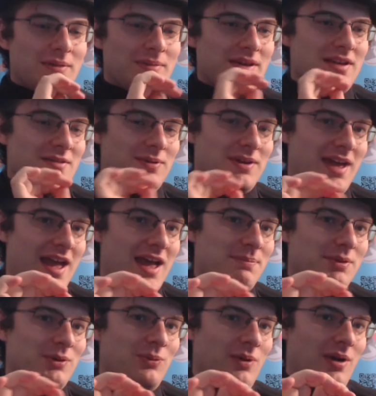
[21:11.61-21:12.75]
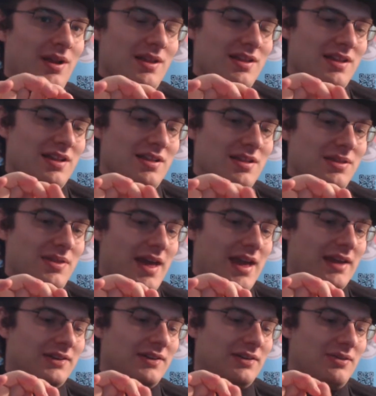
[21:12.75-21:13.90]
because what happened is
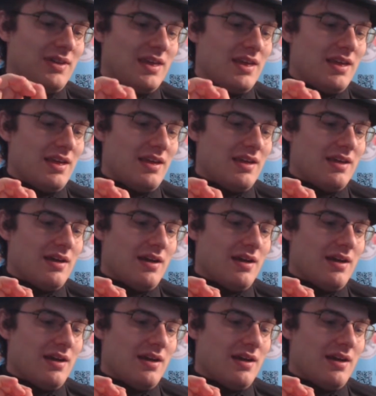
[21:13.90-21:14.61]
that the